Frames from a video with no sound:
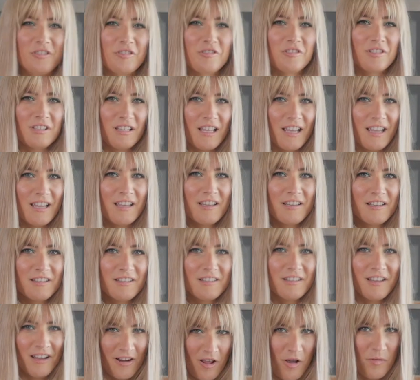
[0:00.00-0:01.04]
looks like
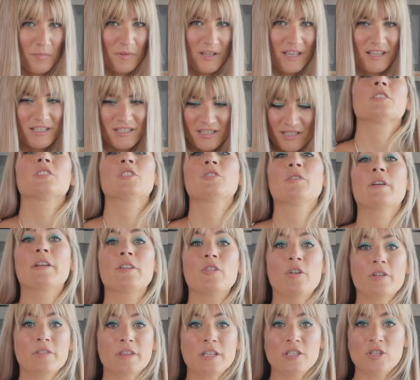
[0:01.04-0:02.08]
an omelet. So I
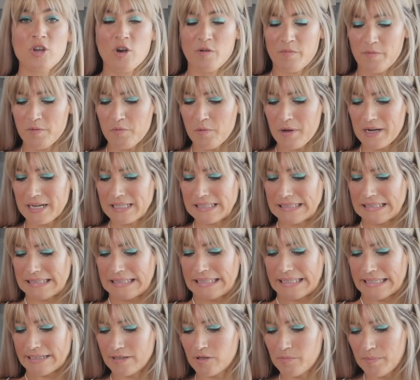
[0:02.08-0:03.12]
cooked the tofu one a
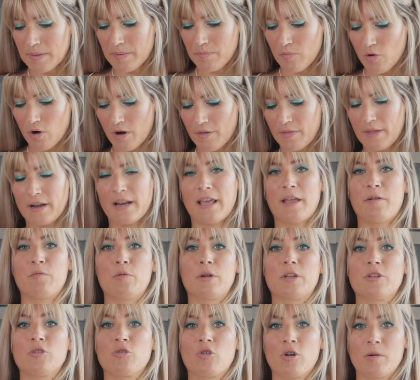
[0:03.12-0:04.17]
little bit more than I
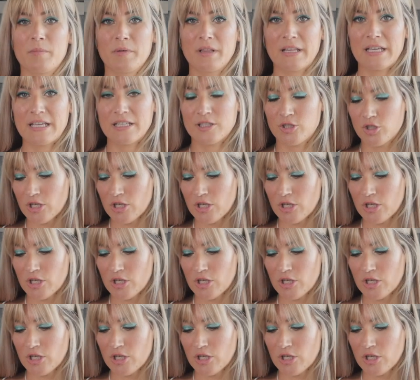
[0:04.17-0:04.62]
would normally,